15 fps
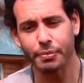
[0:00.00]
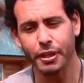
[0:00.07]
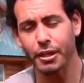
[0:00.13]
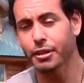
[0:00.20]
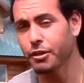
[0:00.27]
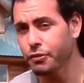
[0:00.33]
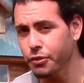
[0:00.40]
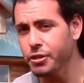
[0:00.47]

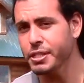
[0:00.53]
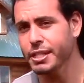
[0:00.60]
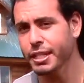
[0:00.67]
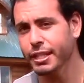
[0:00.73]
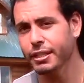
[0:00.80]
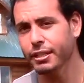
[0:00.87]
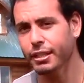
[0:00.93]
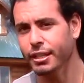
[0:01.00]
The first
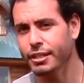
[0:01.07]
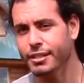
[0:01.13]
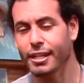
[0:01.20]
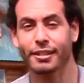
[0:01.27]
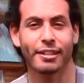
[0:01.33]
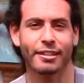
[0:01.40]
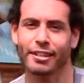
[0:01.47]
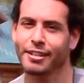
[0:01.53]
thing is that
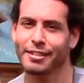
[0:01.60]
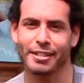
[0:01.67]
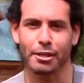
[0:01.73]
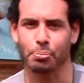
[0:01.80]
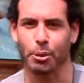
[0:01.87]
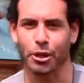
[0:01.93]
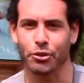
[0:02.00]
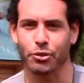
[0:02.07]
they didn't sleep
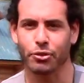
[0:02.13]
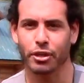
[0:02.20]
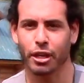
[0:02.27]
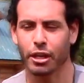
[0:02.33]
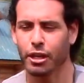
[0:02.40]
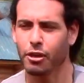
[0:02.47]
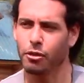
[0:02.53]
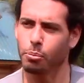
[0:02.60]
much.
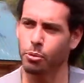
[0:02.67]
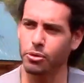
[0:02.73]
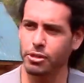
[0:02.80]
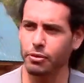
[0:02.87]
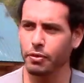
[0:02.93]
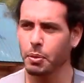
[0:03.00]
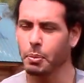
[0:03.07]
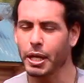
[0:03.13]
Most
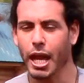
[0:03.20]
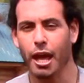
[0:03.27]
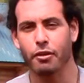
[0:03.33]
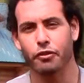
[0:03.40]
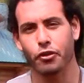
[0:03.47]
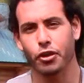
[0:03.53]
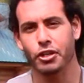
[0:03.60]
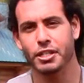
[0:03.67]
of them on
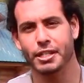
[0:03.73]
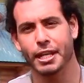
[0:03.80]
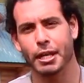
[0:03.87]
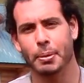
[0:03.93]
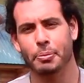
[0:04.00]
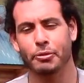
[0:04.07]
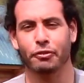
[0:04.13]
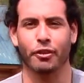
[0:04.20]
average
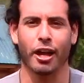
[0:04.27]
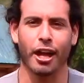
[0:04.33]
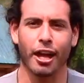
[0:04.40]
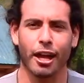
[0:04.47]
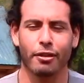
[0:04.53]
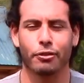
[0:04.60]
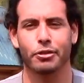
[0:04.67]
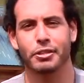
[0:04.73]
slept
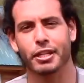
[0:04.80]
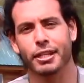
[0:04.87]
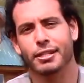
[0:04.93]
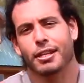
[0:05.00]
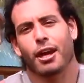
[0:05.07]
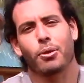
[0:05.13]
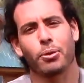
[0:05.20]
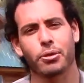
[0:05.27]
five or six
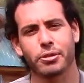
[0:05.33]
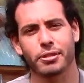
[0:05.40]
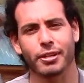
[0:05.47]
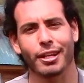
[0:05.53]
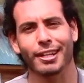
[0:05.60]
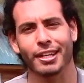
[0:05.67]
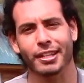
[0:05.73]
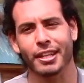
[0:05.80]
hours,
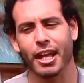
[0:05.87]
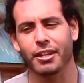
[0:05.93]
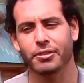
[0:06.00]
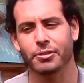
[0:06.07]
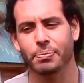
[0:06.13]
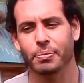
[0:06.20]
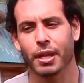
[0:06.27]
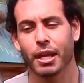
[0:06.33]
something like that.
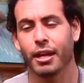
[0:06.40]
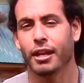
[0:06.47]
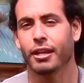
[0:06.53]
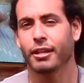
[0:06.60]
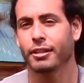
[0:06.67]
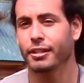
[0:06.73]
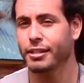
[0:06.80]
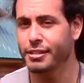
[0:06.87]

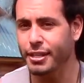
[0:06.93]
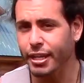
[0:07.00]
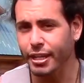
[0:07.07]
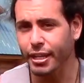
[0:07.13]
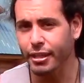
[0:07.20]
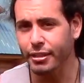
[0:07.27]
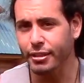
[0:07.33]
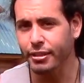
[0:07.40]
The
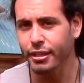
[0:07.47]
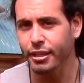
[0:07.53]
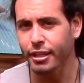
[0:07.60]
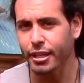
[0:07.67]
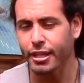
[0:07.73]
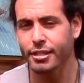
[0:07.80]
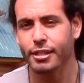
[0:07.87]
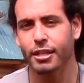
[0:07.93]
second
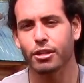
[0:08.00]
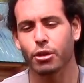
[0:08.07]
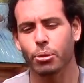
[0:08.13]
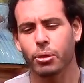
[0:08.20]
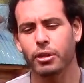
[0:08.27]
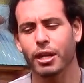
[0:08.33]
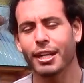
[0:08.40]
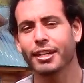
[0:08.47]
is that they
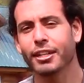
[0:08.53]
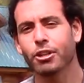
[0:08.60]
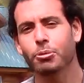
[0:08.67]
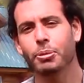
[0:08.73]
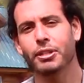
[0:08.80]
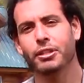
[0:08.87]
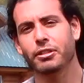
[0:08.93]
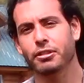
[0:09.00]
were a little
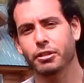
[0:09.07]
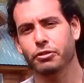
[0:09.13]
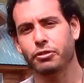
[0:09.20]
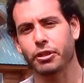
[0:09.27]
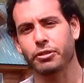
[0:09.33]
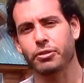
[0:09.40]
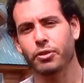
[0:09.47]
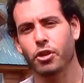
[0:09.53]
bit
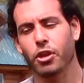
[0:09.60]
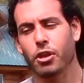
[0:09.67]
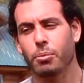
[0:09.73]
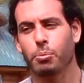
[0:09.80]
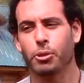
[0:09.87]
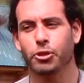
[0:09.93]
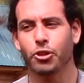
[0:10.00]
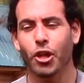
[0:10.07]
indifferent,
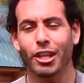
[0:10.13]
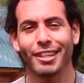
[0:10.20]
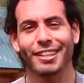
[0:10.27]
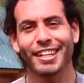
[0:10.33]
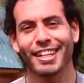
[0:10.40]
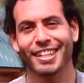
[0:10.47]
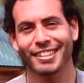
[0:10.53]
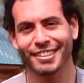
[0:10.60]
but not
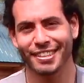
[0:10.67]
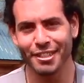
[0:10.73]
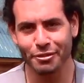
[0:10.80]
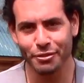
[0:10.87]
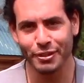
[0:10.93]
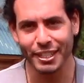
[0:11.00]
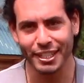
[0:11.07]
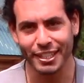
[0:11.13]

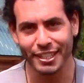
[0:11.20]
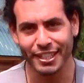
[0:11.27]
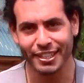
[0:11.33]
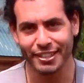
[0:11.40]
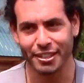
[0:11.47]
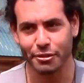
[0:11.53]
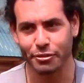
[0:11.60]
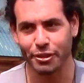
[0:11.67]
negatively
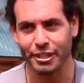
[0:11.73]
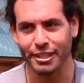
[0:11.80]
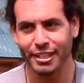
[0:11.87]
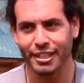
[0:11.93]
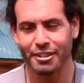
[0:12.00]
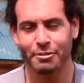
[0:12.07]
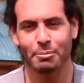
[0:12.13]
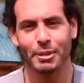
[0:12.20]
indifferent,
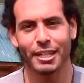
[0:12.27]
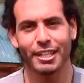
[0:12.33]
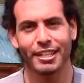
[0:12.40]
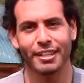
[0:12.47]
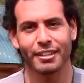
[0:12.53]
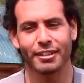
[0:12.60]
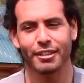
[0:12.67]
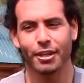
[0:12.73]

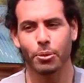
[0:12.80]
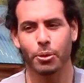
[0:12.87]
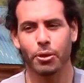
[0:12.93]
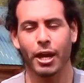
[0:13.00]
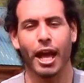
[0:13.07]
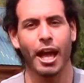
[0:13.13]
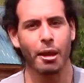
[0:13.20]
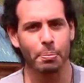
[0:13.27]
meaning they were
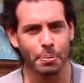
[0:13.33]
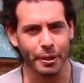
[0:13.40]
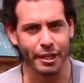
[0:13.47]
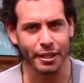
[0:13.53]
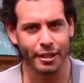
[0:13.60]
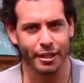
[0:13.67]
happy,